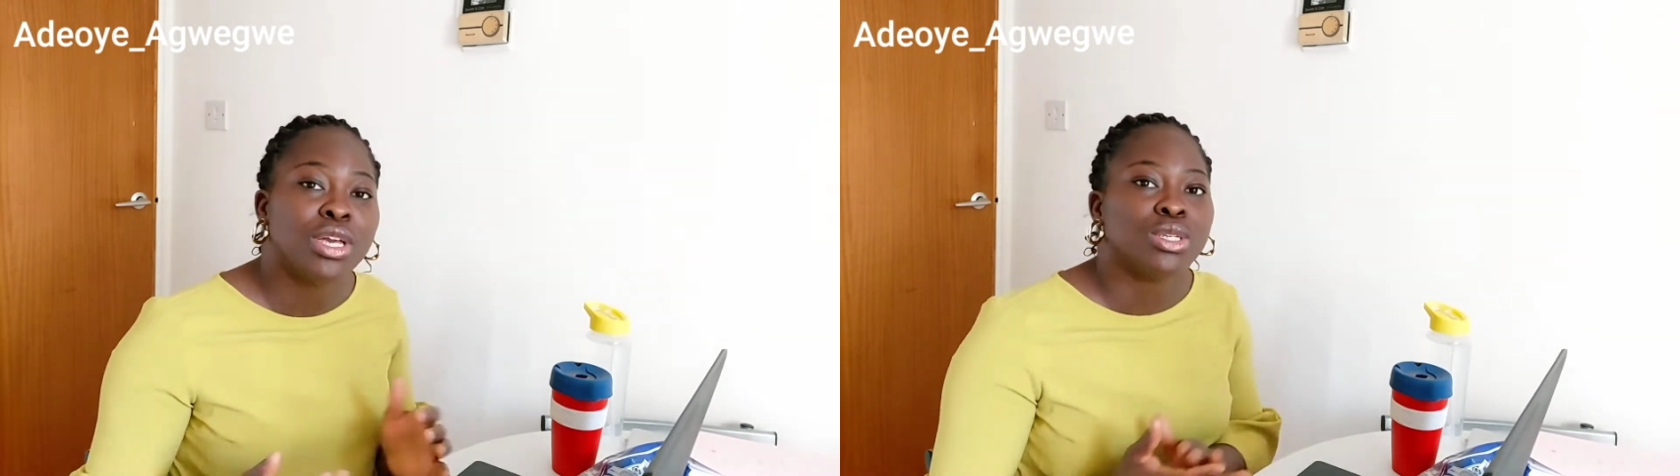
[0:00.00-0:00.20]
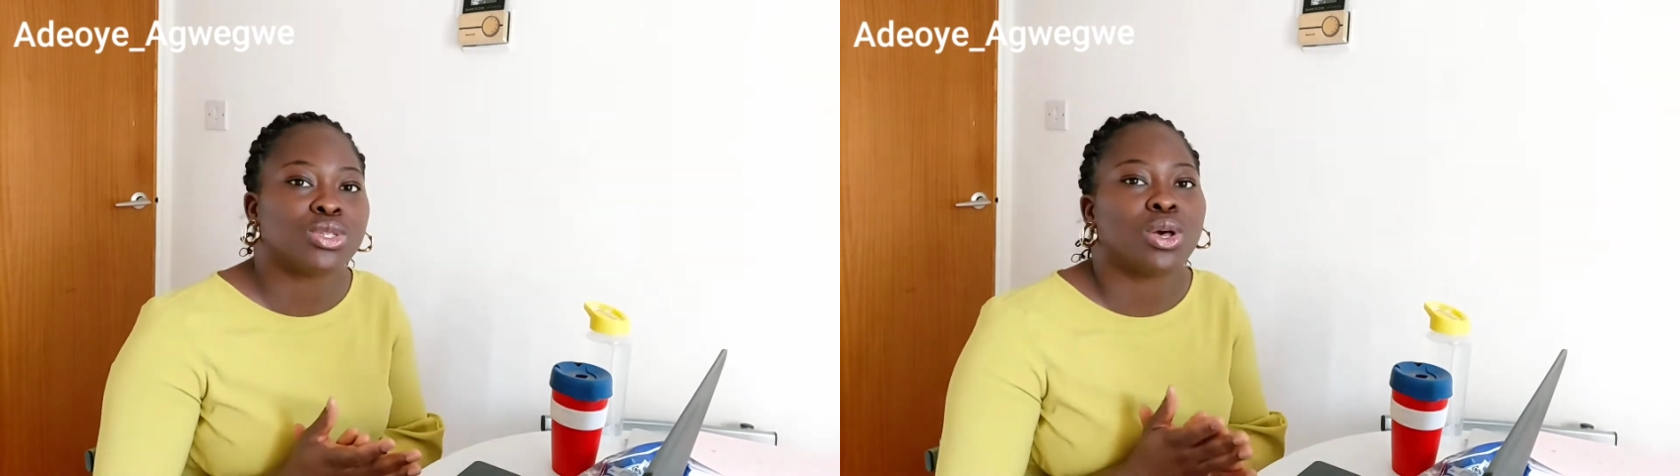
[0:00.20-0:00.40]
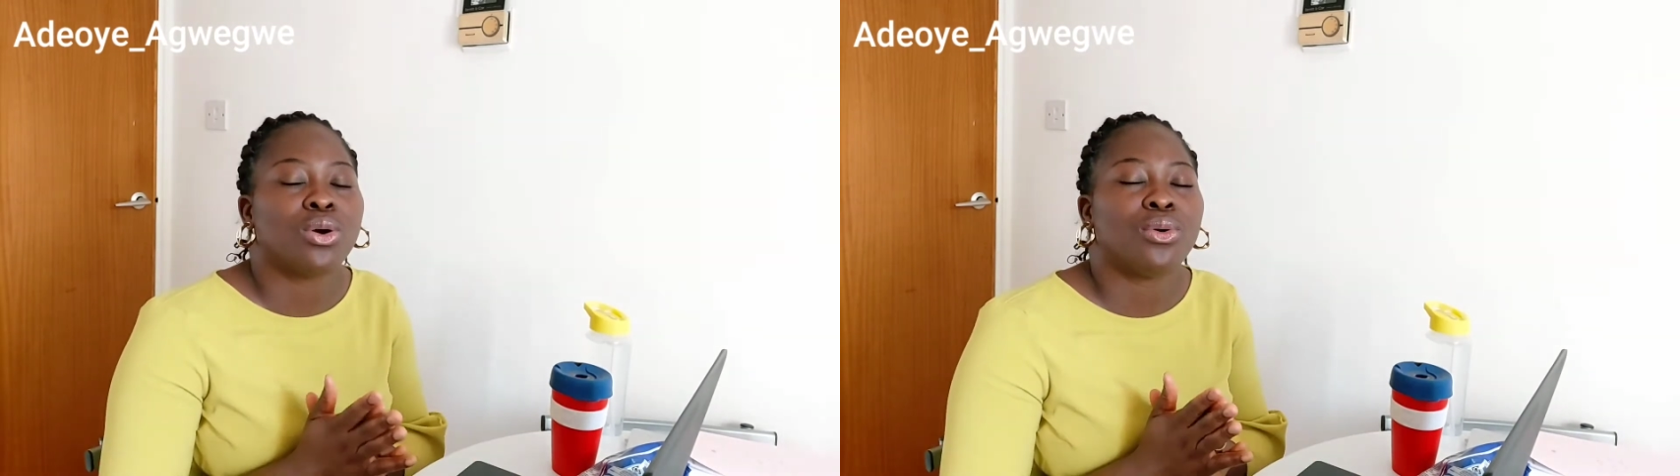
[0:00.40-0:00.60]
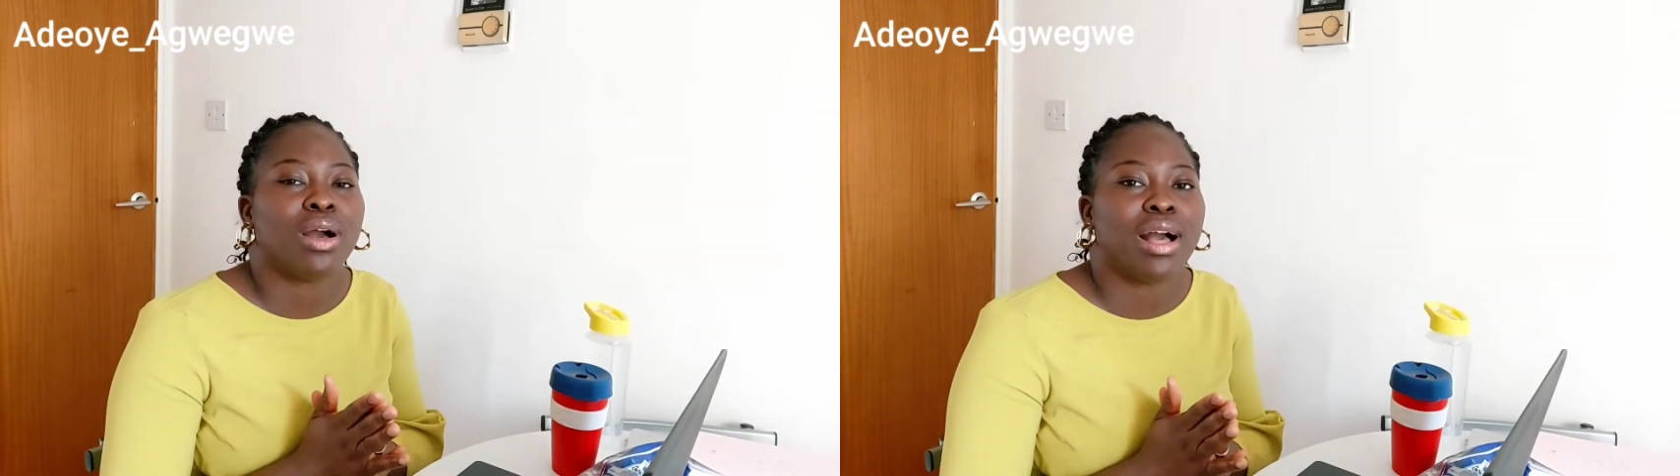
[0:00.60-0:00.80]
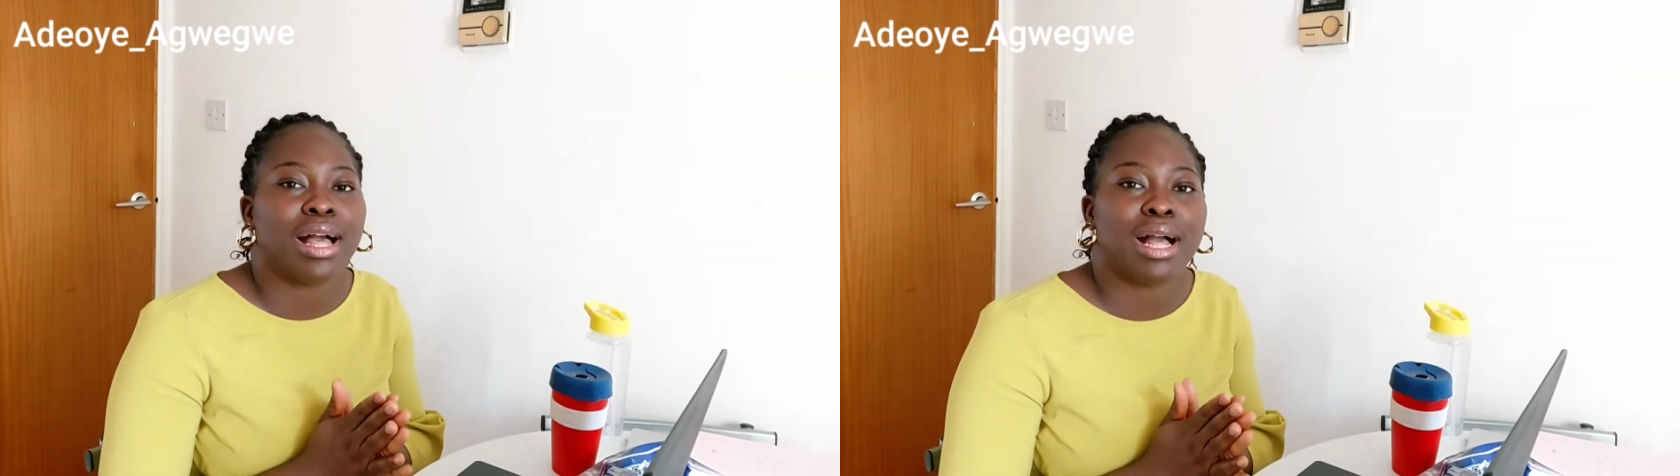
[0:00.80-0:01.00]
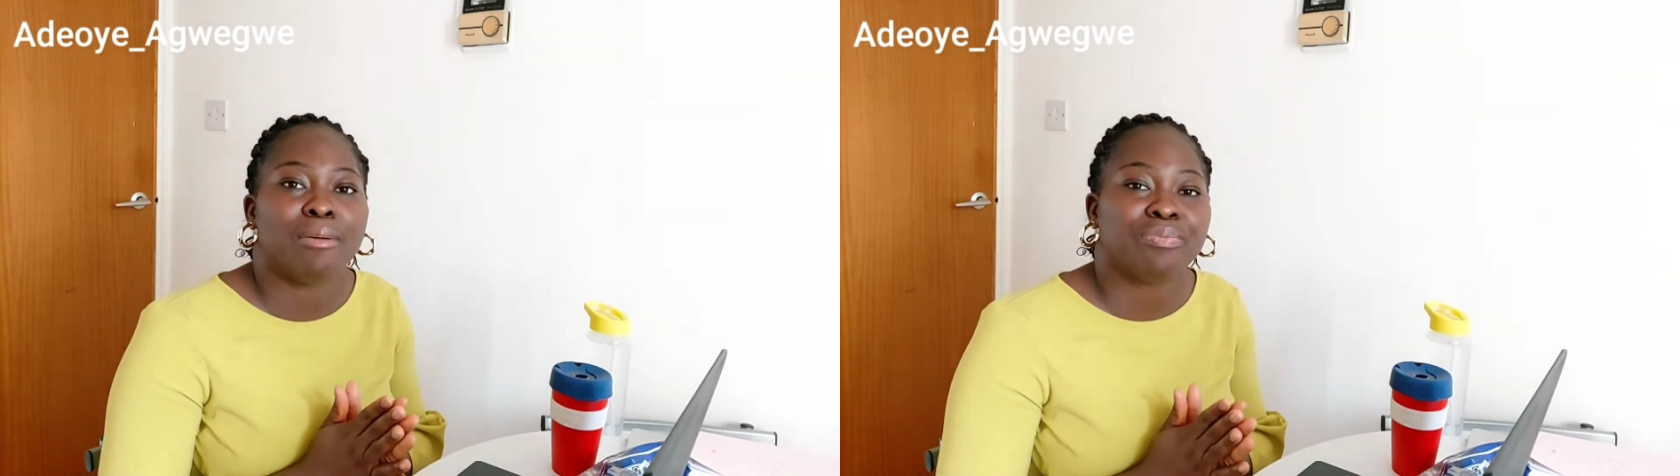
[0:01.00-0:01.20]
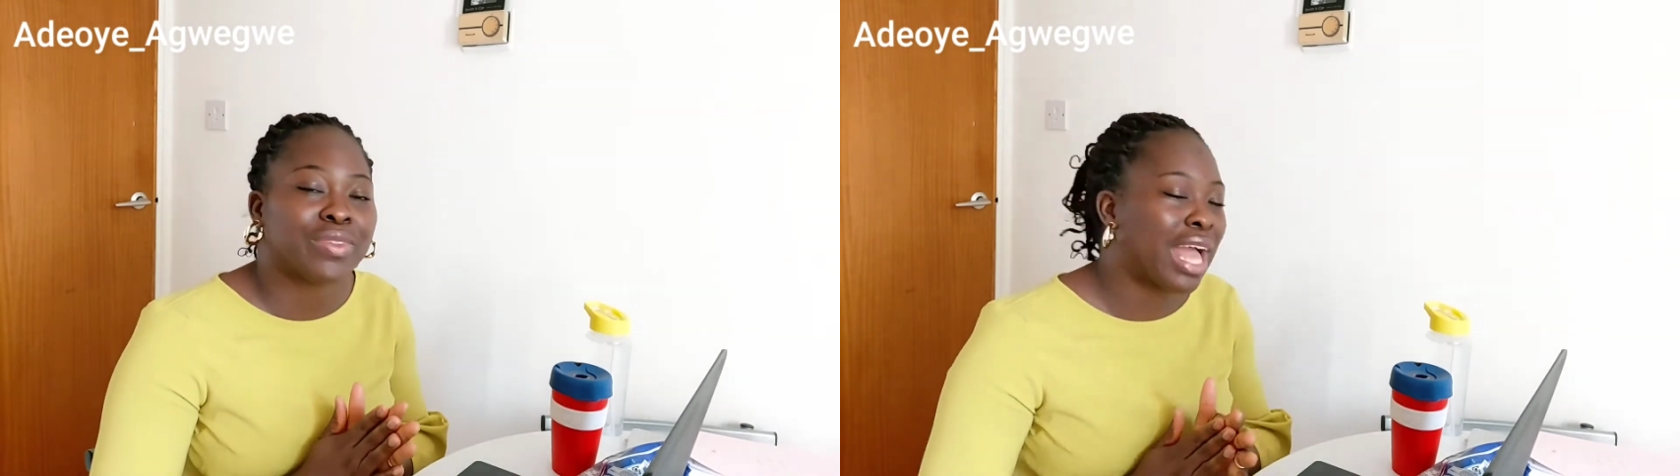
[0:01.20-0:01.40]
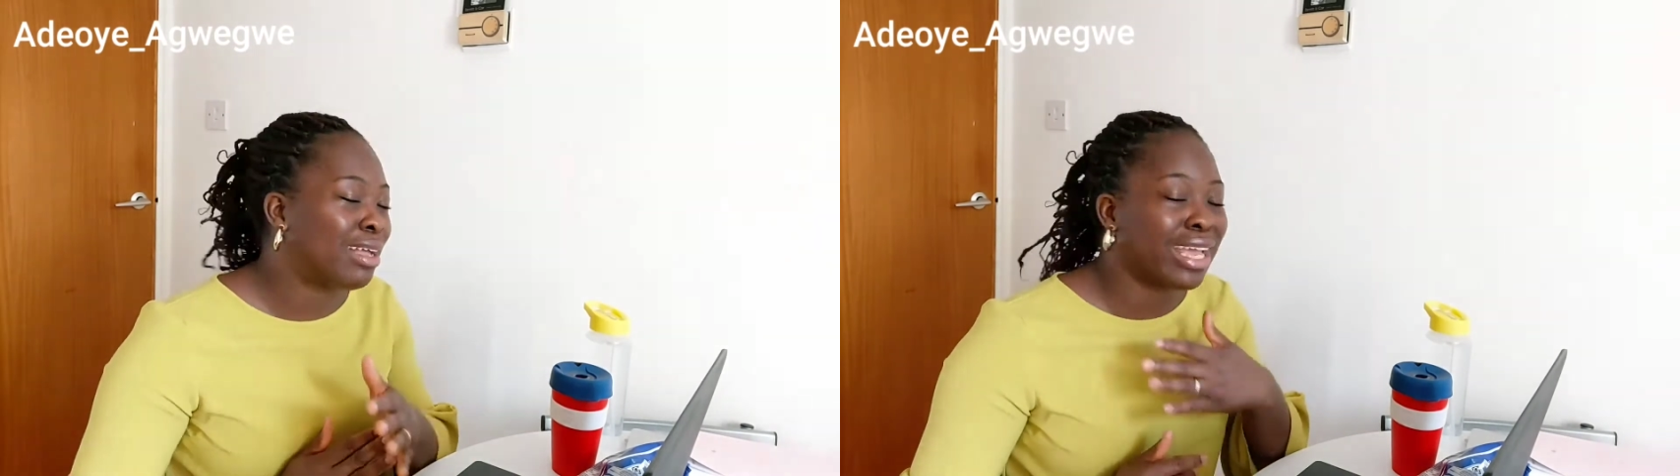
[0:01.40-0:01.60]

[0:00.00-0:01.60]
So yeah,